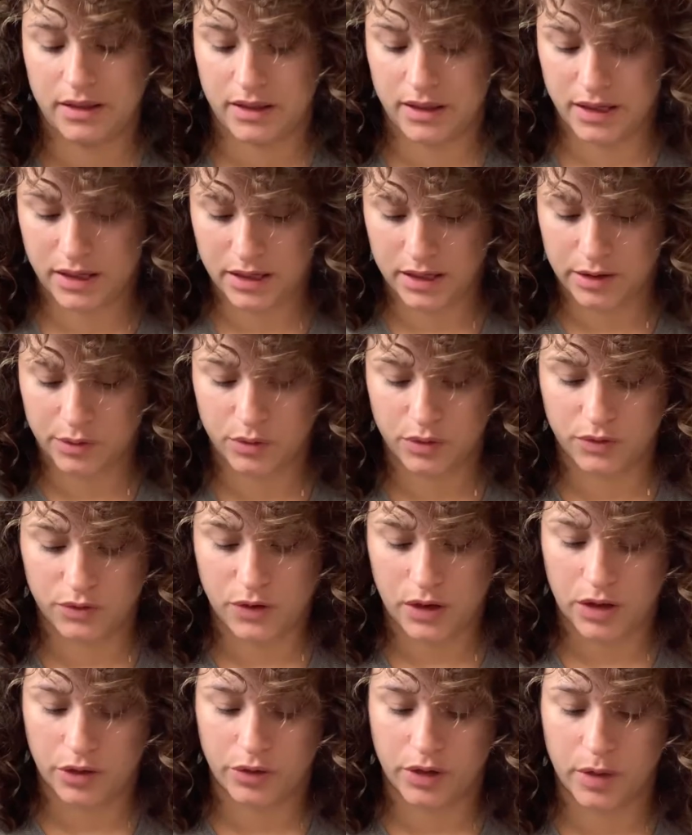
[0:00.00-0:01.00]
then I will
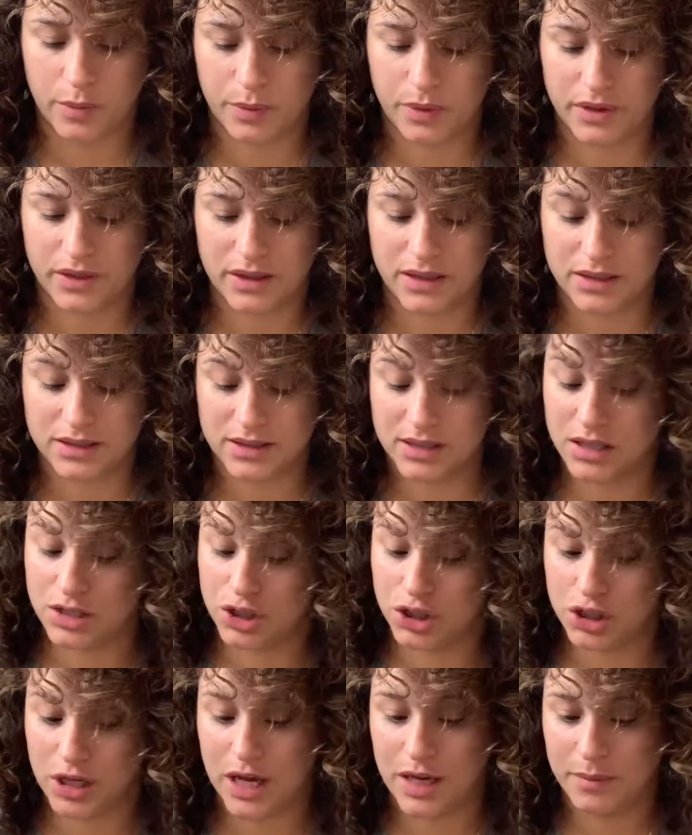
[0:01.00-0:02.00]
follow it up with this
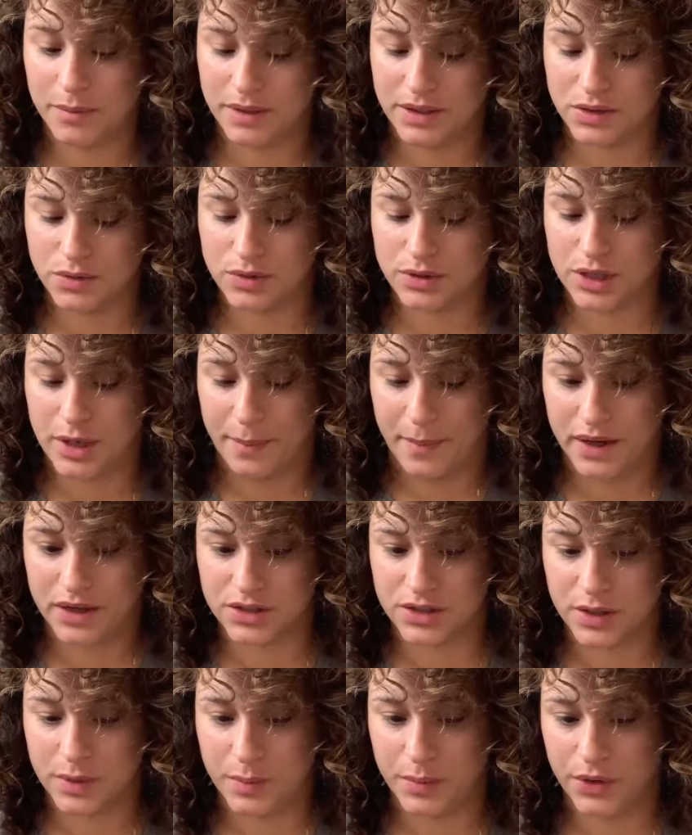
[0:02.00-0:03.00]
shine mist, which I'm
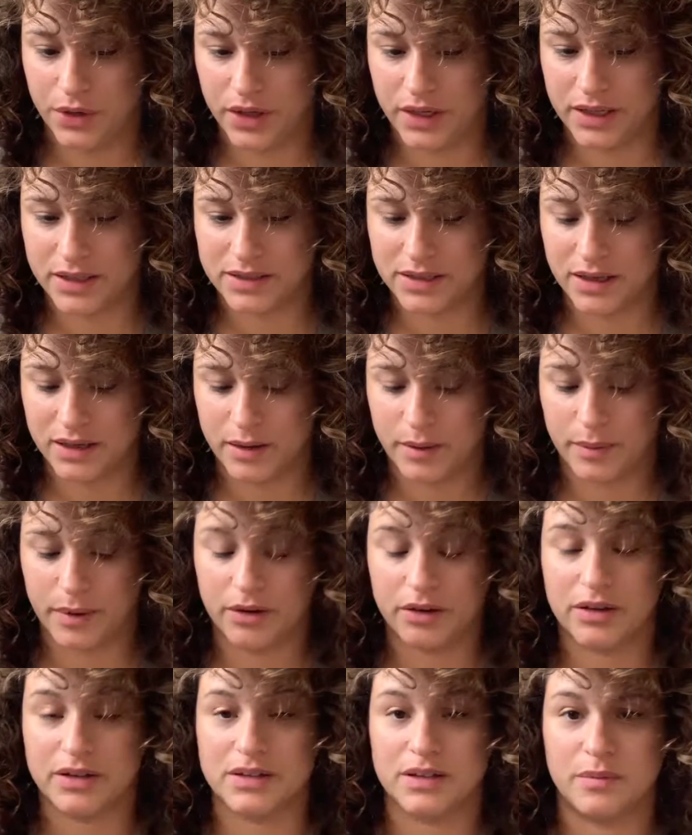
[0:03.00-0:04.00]
actually pretty excited
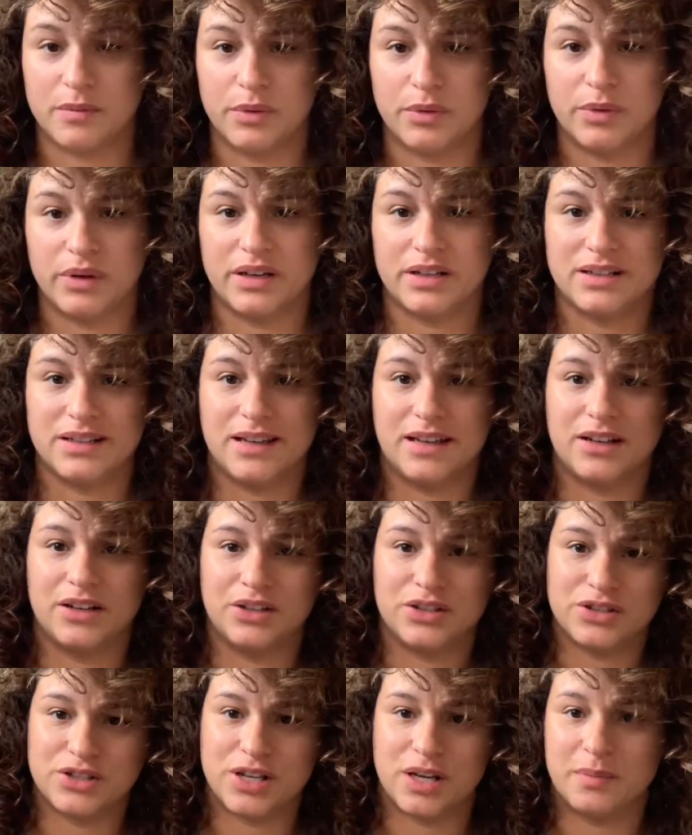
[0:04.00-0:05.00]
about because I've been wanting to get a
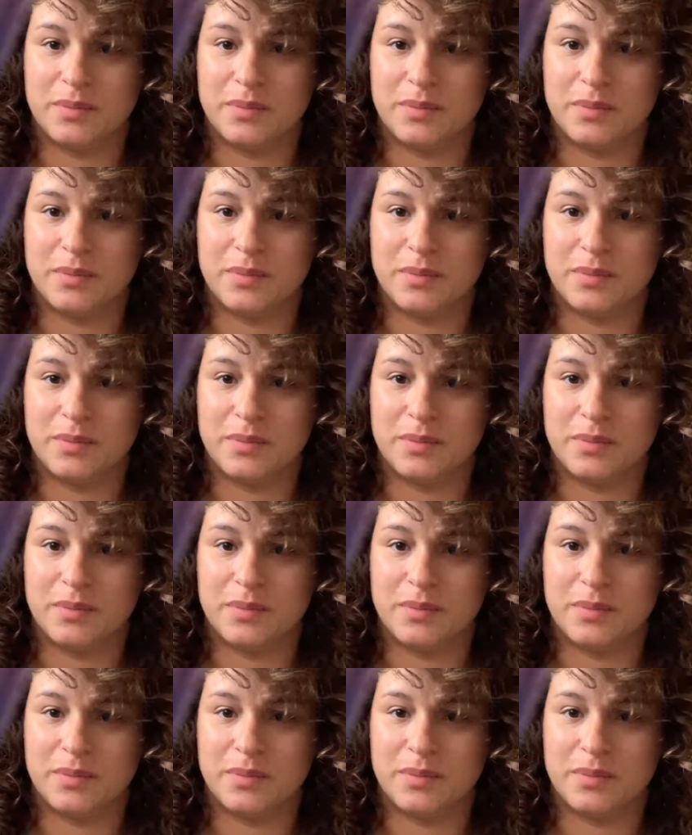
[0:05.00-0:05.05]
good shine